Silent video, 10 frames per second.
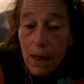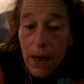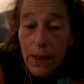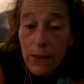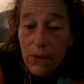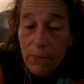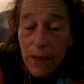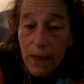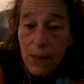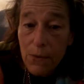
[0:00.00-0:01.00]
And do a
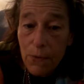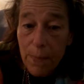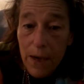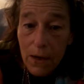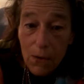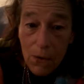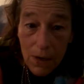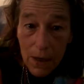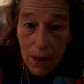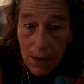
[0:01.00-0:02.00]
Mondays with Mick
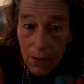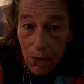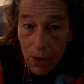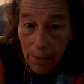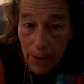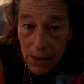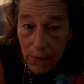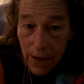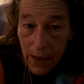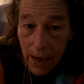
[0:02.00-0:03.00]
or an Oregon,
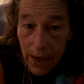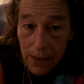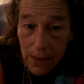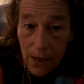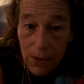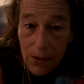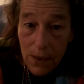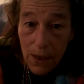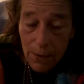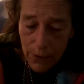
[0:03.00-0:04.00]
Pennsylvania
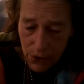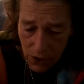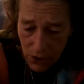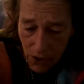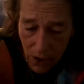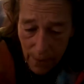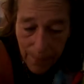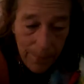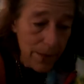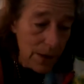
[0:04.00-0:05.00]
SOC with G-Sharp.
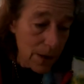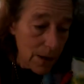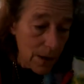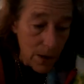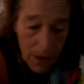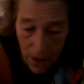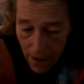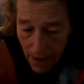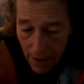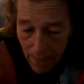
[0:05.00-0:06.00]

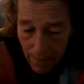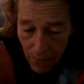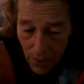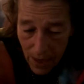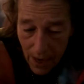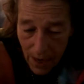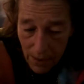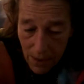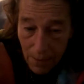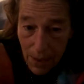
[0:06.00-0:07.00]
We
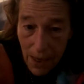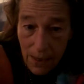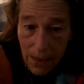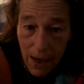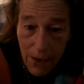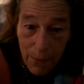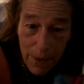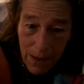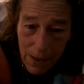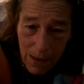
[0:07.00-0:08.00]
can't seem to get it together,
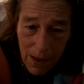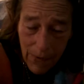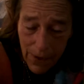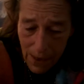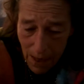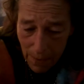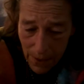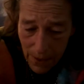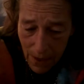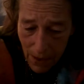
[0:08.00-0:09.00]
but it's, you know, that time of
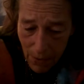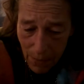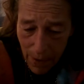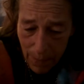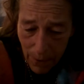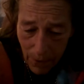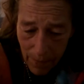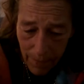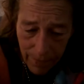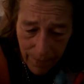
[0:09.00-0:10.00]
the year when people are,